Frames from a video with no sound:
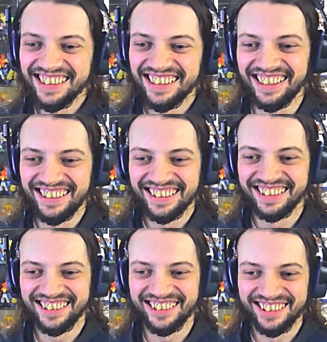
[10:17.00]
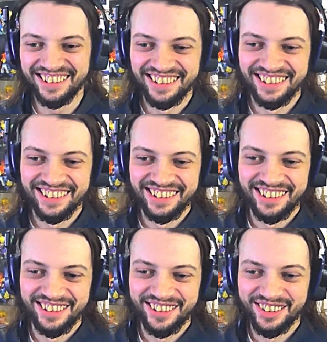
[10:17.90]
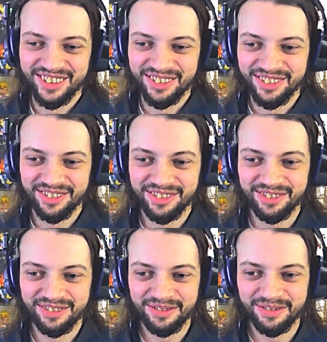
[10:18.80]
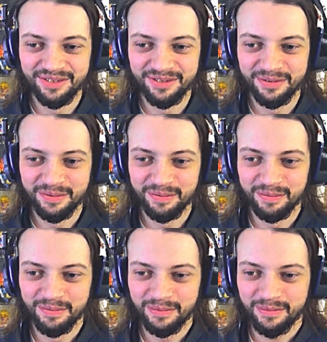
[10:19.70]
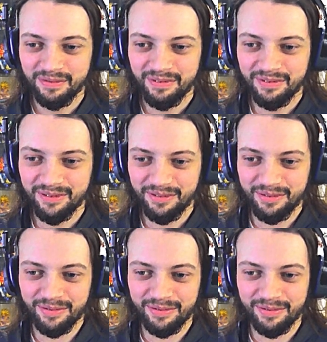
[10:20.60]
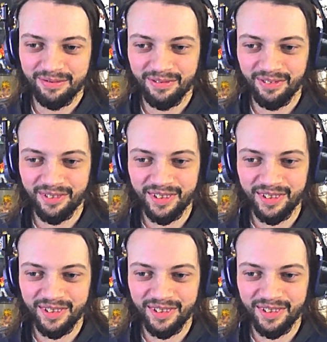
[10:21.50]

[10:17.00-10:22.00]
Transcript: This person isn't speaking.